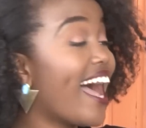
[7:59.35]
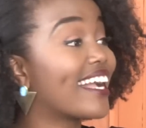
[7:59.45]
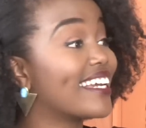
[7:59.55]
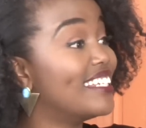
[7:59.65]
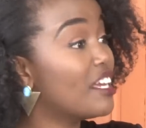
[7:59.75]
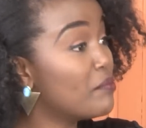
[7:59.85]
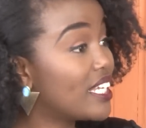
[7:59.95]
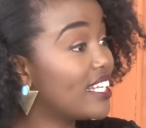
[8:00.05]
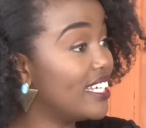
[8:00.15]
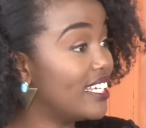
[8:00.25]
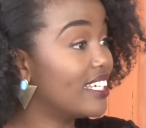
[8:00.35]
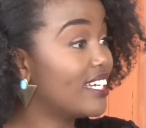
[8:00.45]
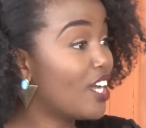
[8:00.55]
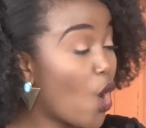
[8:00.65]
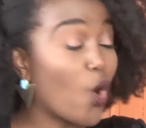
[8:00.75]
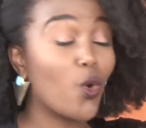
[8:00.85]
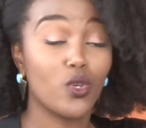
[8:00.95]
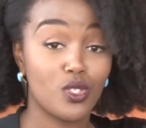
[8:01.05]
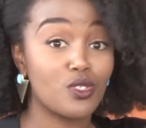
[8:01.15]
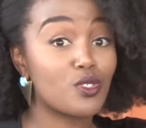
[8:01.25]
Academically,
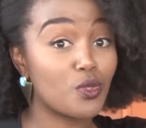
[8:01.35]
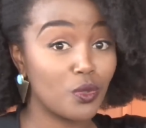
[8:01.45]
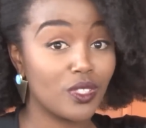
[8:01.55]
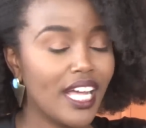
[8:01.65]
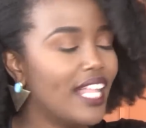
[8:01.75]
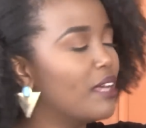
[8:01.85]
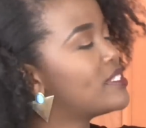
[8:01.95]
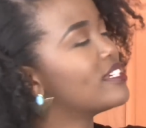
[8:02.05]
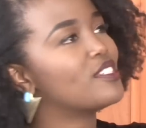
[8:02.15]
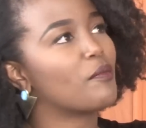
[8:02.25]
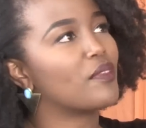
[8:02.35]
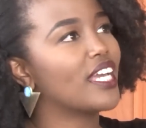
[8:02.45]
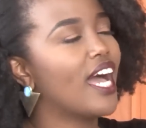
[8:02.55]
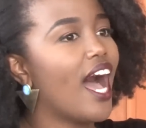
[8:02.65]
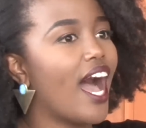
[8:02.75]
go to school. Let me tell you something.